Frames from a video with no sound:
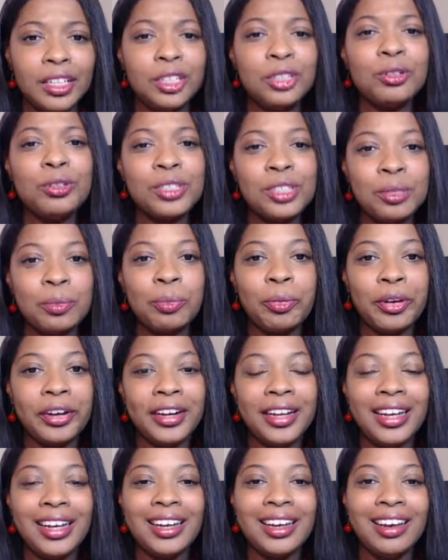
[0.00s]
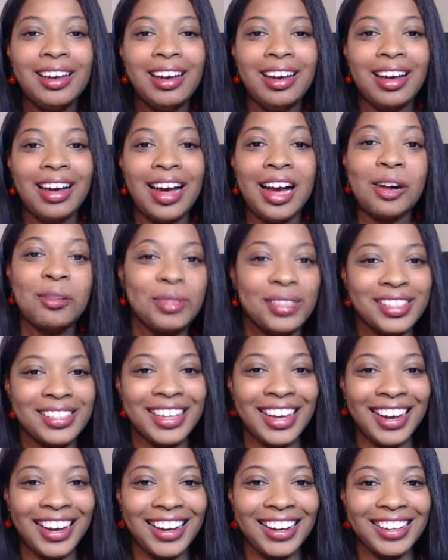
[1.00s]
doing some pretty, I would
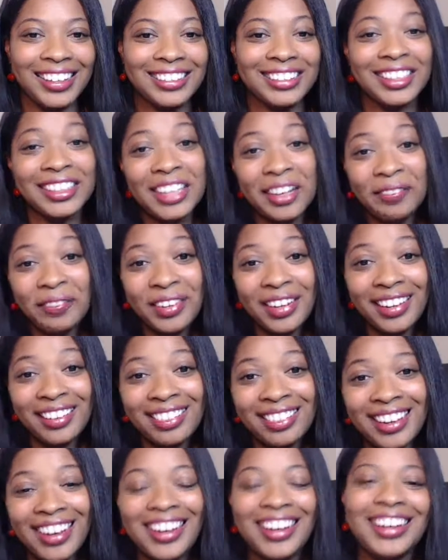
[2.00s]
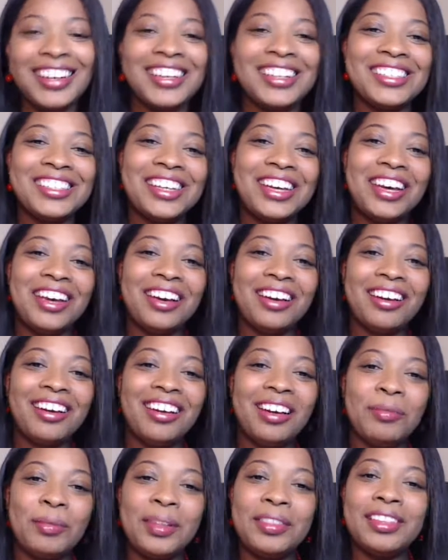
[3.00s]
say, significant things
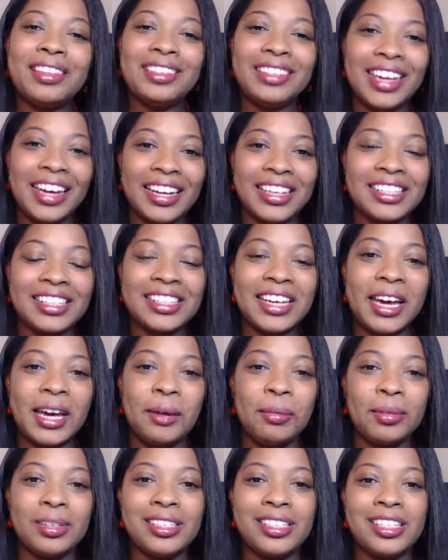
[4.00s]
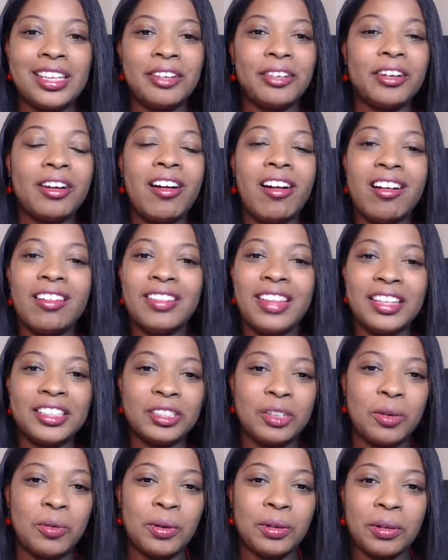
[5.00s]
in the landscape, considering all that's
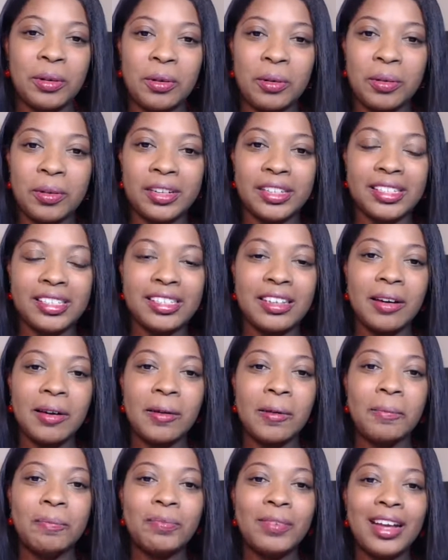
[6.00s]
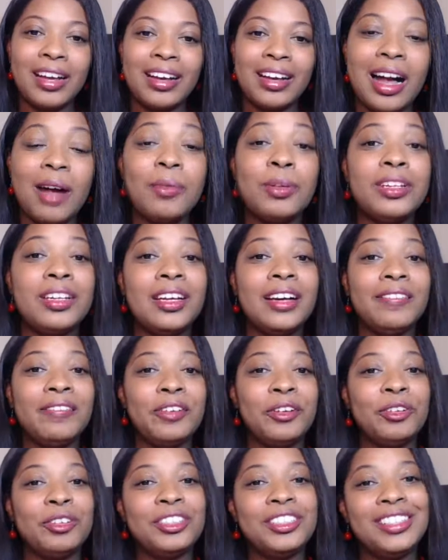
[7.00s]
going on. So I would love
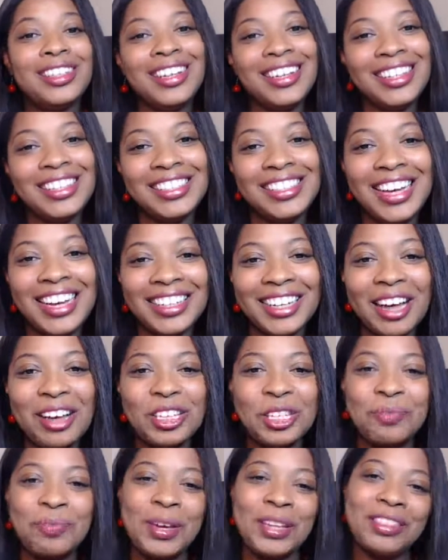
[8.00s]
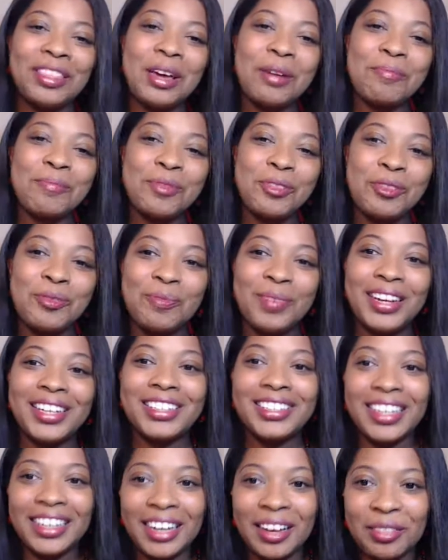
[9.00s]
for you to check out Speak That
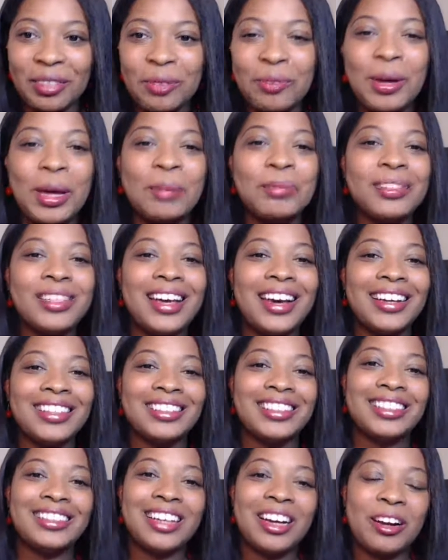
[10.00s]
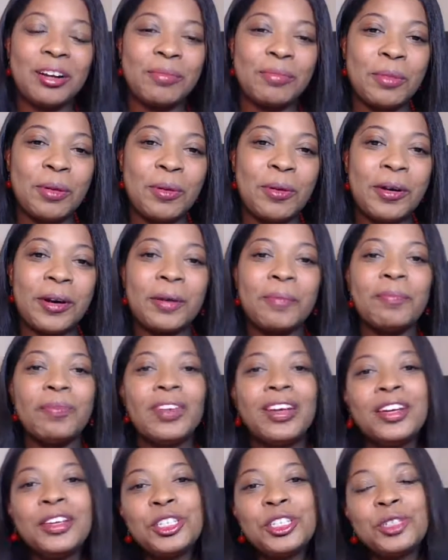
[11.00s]
Movement, check out the website to learn more,
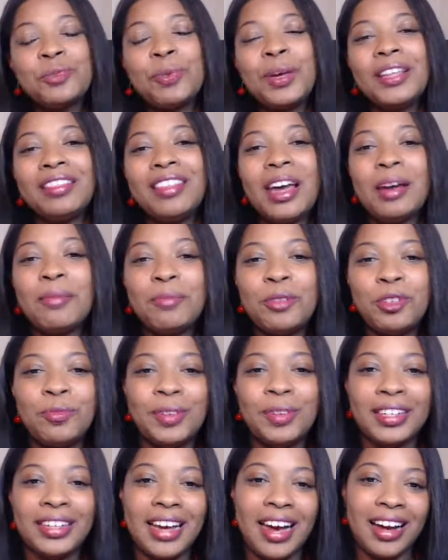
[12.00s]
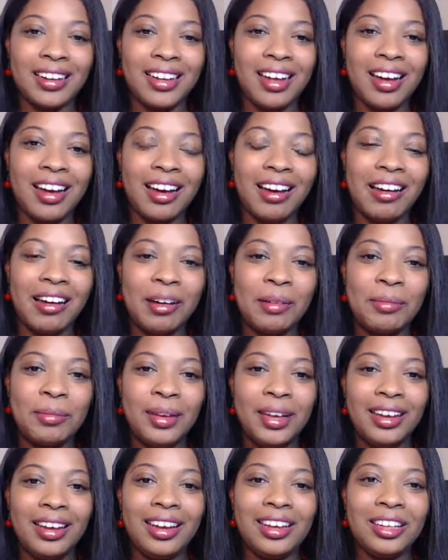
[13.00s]
speakthatmovement.com,
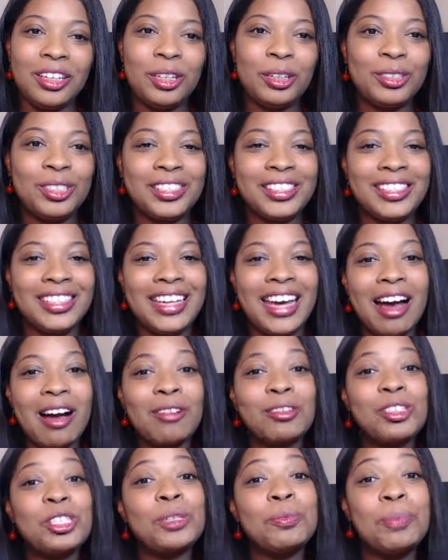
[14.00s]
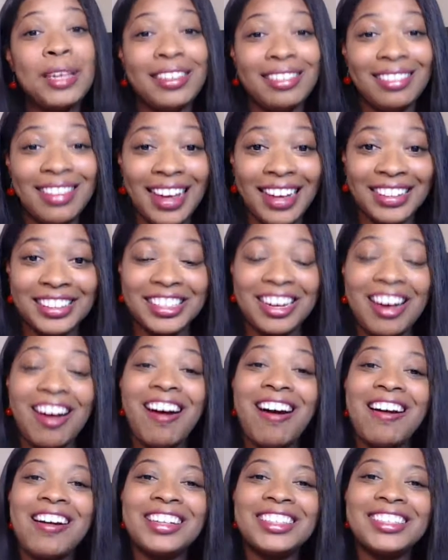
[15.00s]
and you'll see how Speak That
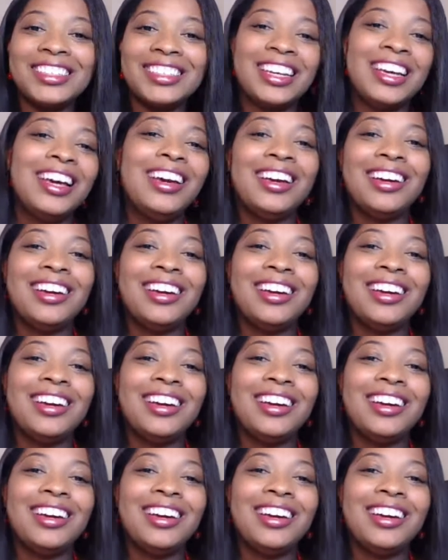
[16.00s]
Talks